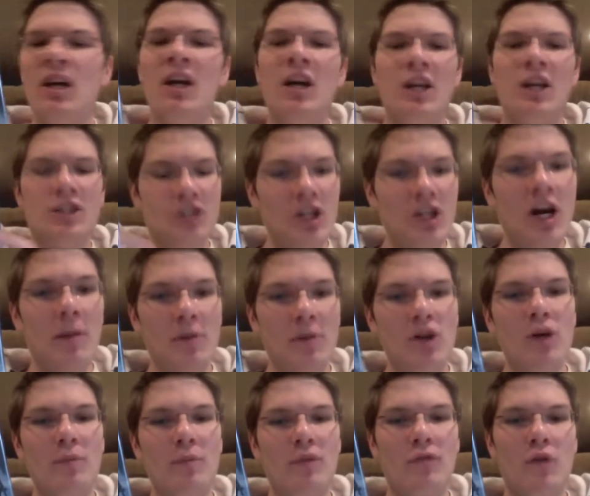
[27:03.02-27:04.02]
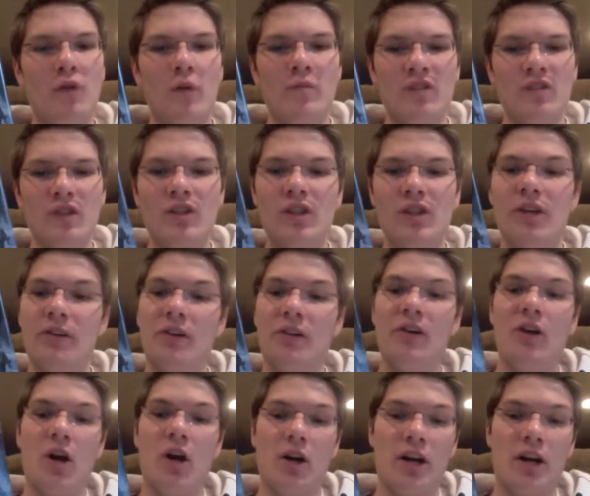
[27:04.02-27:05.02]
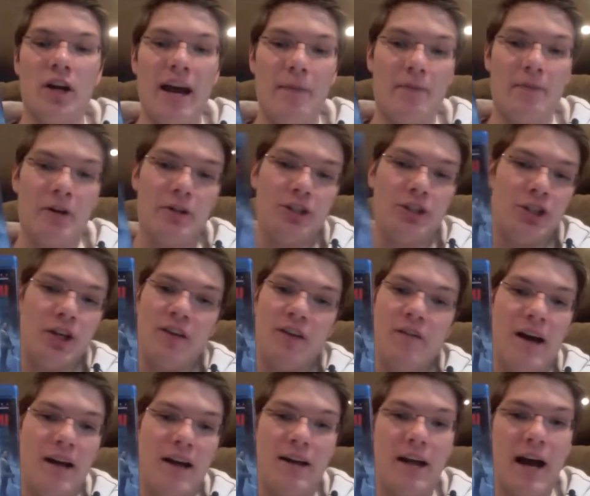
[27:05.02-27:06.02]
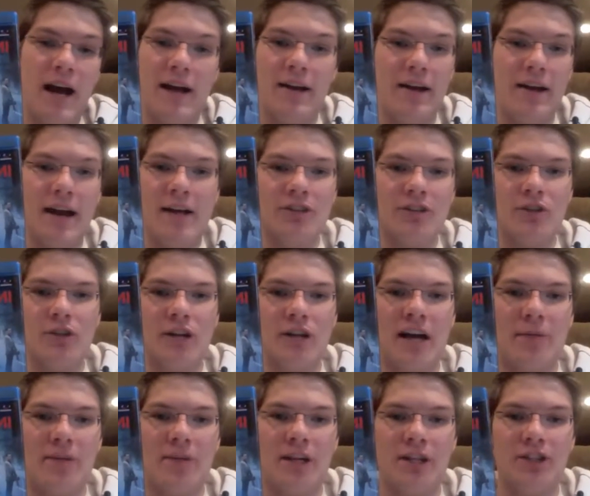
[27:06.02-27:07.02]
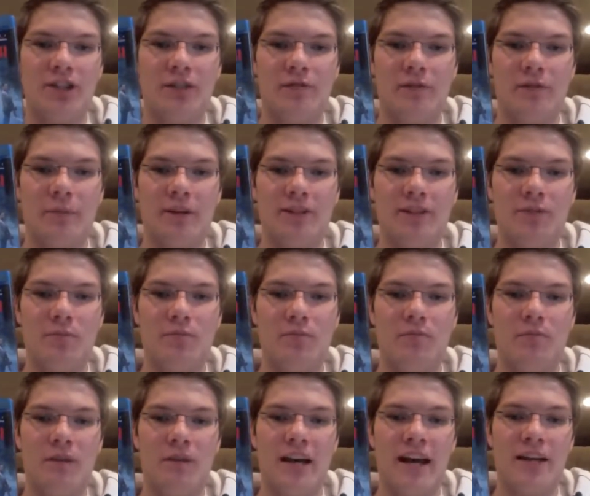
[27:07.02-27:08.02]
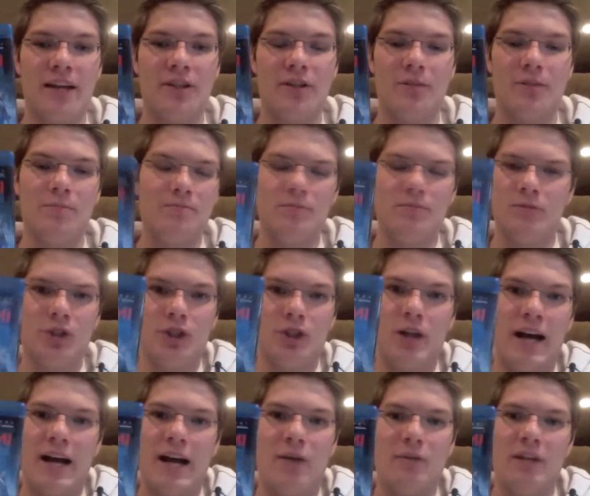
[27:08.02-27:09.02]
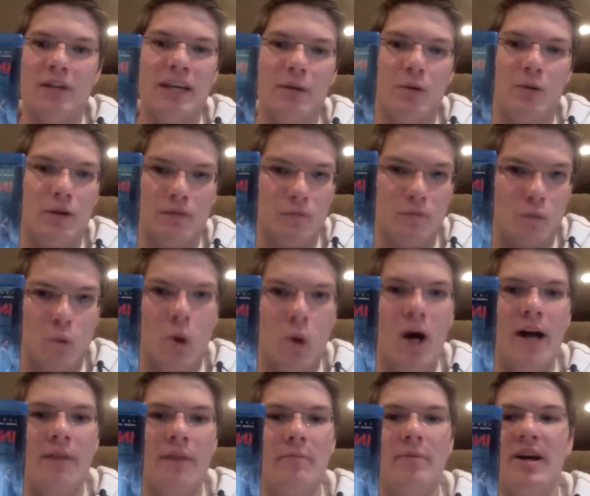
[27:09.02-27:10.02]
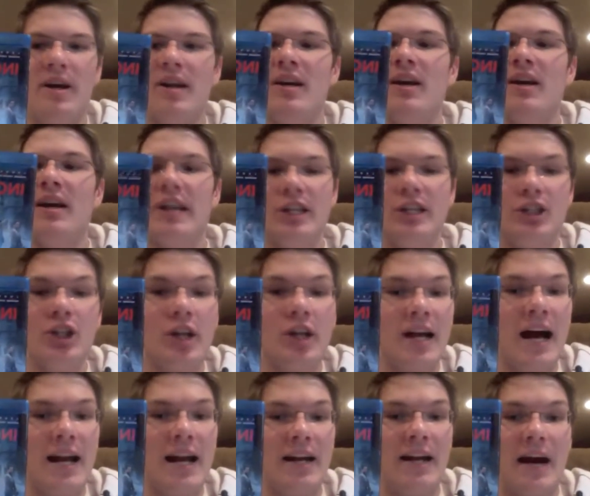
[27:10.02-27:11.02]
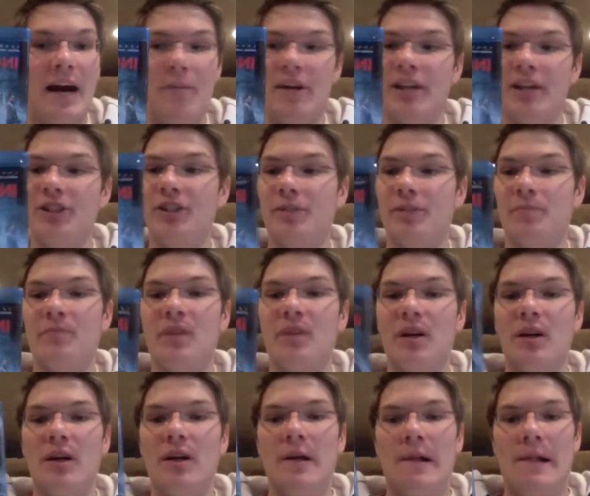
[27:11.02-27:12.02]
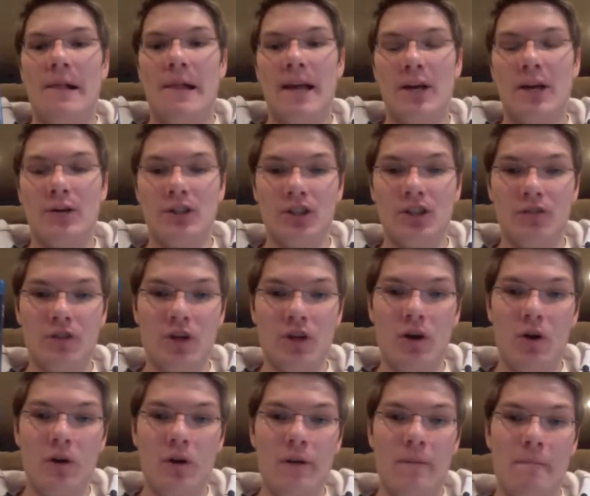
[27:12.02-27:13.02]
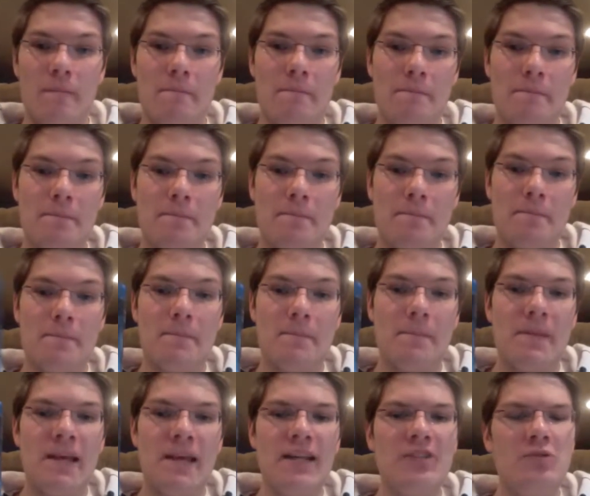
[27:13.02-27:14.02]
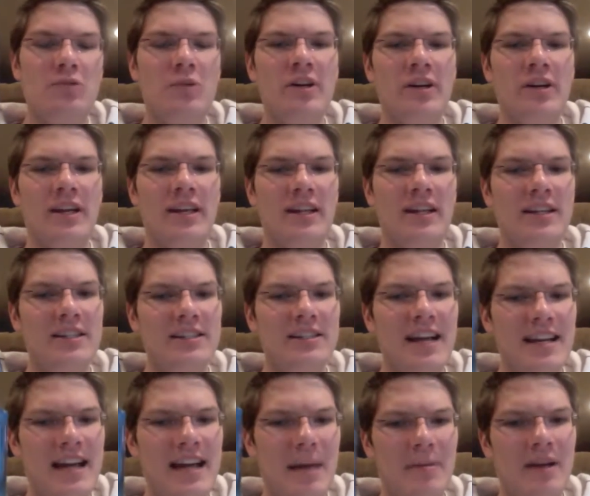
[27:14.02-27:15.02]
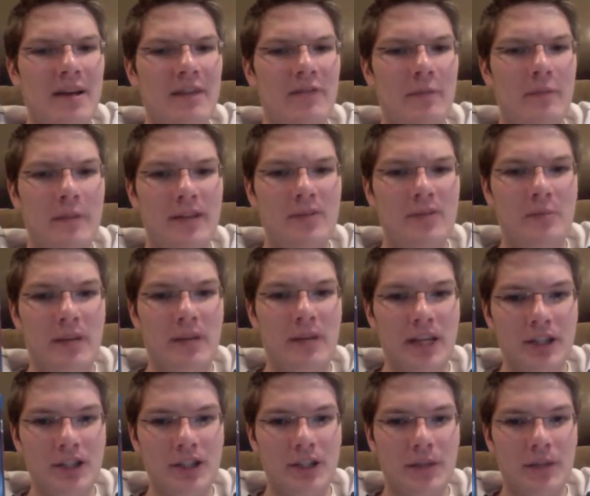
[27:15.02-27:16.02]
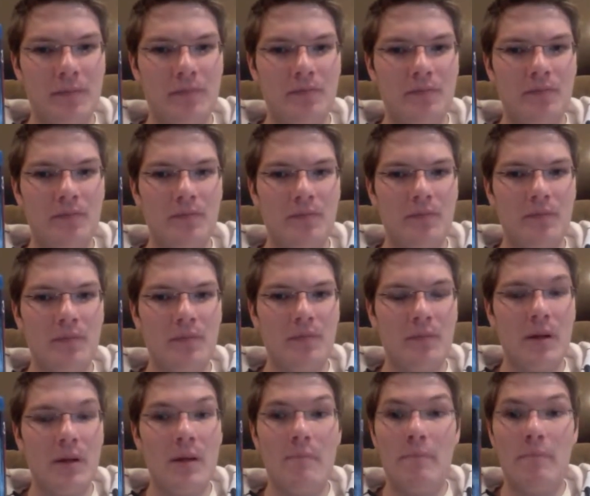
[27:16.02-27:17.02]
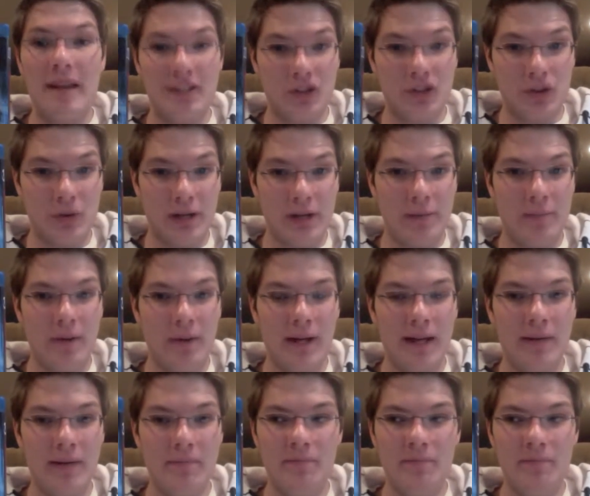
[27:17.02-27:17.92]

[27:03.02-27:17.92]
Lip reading: There's a couple good performances in here. Leonardo DiCaprio should have gotten an Oscar nomination for Best Actor. I don't think he would have won, but he should have gotten a nomination. And Christopher Nolan, it's weird. This got nominated for Best Picture, Best Screenplay,